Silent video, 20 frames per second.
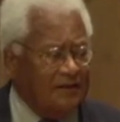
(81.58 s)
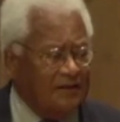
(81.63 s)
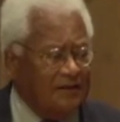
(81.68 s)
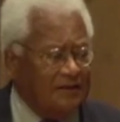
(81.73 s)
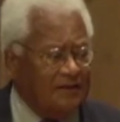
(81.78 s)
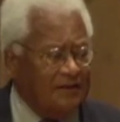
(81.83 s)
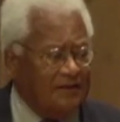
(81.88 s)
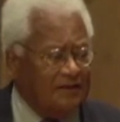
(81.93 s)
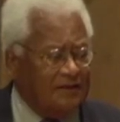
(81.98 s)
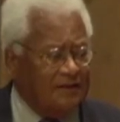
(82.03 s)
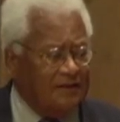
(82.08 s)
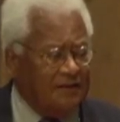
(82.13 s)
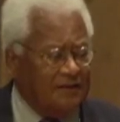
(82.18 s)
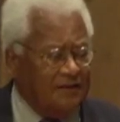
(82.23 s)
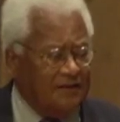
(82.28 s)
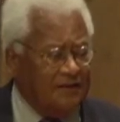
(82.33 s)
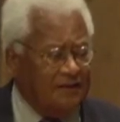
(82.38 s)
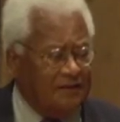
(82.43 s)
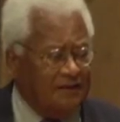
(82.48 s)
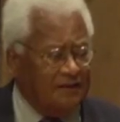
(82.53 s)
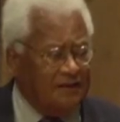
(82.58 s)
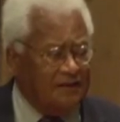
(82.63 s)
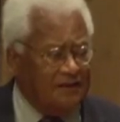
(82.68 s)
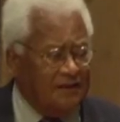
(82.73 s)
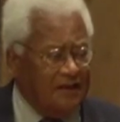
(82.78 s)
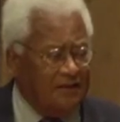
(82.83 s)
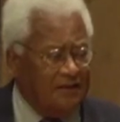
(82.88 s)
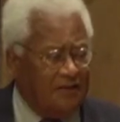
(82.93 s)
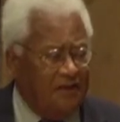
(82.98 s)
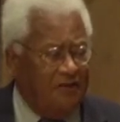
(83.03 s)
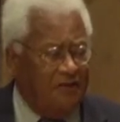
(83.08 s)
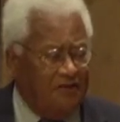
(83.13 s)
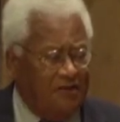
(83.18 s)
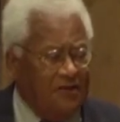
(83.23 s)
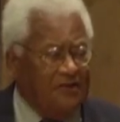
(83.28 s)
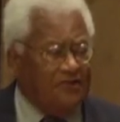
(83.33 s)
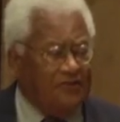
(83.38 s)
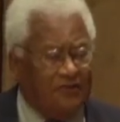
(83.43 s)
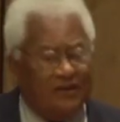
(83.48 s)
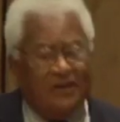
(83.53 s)
That there
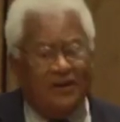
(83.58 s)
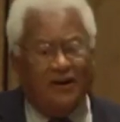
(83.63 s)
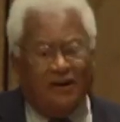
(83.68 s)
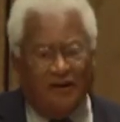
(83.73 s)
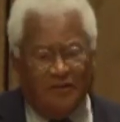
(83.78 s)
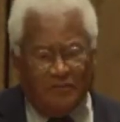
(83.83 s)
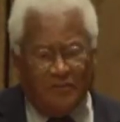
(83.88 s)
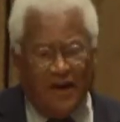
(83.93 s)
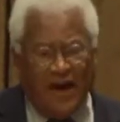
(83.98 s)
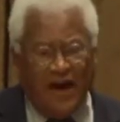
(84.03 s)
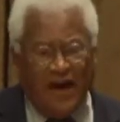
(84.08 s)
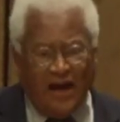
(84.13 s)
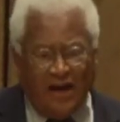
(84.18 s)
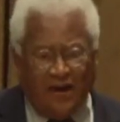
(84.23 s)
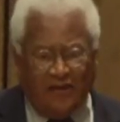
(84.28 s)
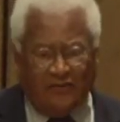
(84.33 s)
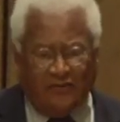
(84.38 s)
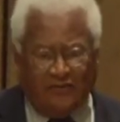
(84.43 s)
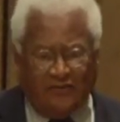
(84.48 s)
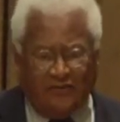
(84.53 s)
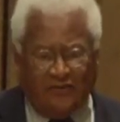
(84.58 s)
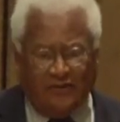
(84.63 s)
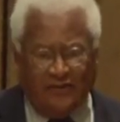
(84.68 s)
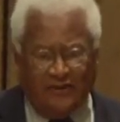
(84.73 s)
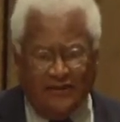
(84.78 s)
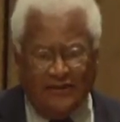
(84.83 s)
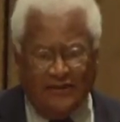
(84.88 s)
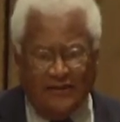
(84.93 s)
is in our past